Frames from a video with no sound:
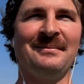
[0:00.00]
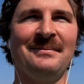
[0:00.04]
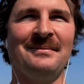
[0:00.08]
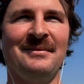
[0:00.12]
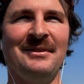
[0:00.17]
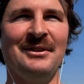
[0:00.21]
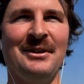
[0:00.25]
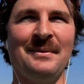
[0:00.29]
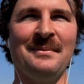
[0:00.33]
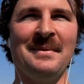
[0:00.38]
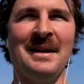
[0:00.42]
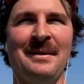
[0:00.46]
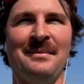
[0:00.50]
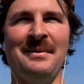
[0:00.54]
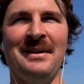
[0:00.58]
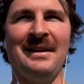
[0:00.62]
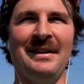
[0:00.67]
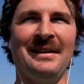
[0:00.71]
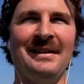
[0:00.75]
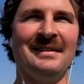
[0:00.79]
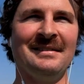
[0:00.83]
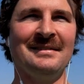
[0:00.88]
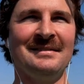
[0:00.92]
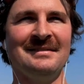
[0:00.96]

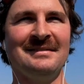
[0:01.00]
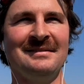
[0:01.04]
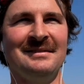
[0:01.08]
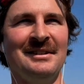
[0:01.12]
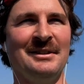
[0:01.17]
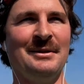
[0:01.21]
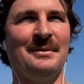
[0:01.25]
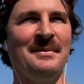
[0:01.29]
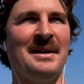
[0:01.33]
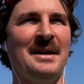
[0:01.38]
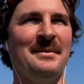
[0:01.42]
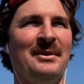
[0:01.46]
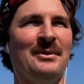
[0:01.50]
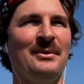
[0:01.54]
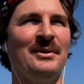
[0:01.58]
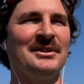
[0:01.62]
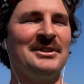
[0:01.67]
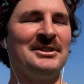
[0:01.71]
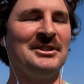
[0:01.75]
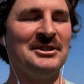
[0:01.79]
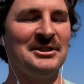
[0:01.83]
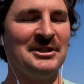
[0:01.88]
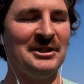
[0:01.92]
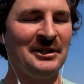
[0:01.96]
maybe
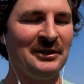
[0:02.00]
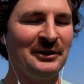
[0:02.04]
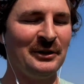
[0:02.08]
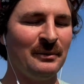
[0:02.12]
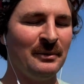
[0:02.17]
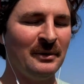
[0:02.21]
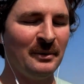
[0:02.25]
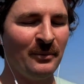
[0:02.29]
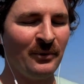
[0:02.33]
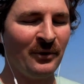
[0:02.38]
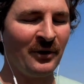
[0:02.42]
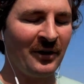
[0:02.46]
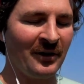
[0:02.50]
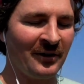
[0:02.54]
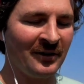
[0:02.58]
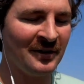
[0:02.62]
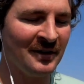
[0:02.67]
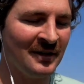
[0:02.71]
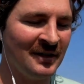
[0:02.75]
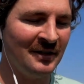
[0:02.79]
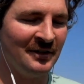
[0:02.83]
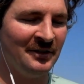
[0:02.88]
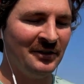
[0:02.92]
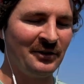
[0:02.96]
once you see it a little bit more,
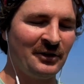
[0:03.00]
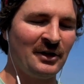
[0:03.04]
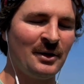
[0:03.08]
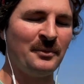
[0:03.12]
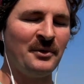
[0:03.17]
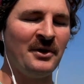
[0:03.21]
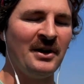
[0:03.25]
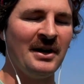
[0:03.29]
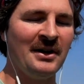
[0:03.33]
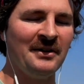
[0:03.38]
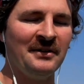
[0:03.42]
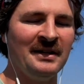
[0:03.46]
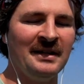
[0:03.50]
it'll come around.